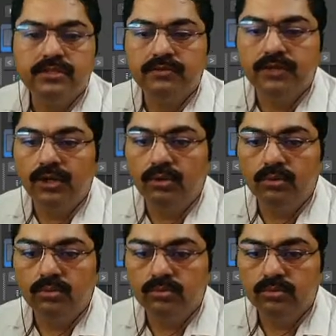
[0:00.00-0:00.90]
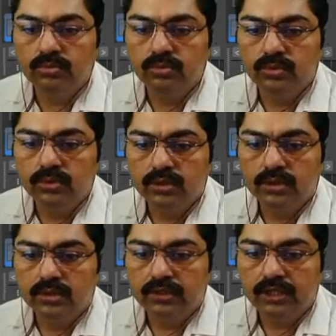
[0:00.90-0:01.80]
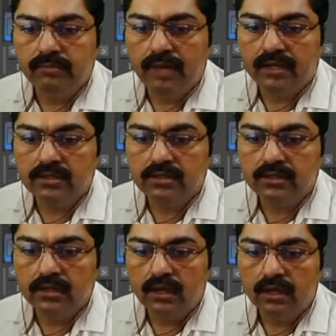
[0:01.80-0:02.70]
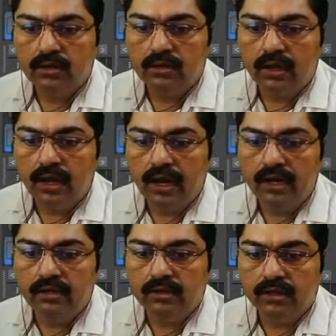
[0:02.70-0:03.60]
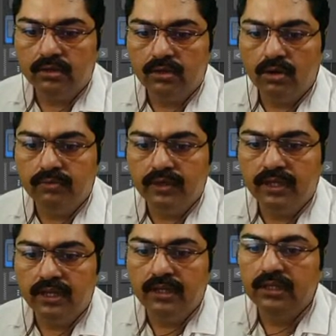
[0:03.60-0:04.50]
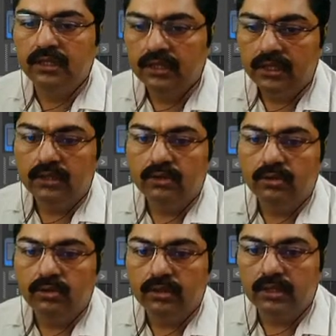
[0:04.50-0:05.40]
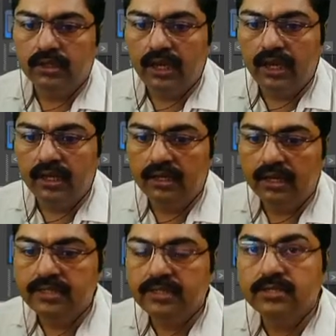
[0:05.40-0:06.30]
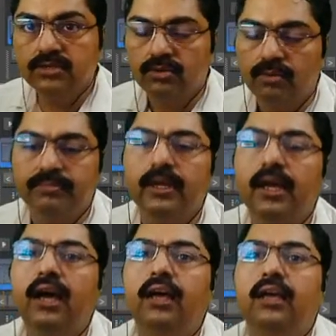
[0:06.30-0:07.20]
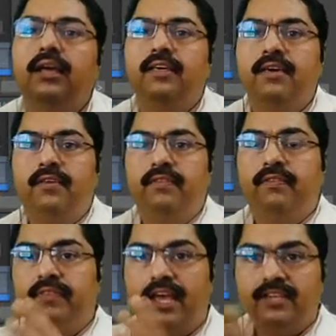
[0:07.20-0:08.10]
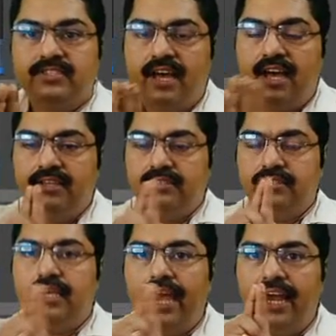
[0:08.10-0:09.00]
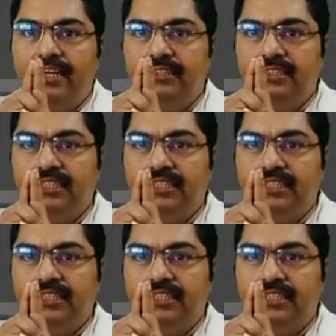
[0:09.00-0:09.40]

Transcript: video, 3DMax, and we can go on with it. Okay, let's start. Thanks guys, and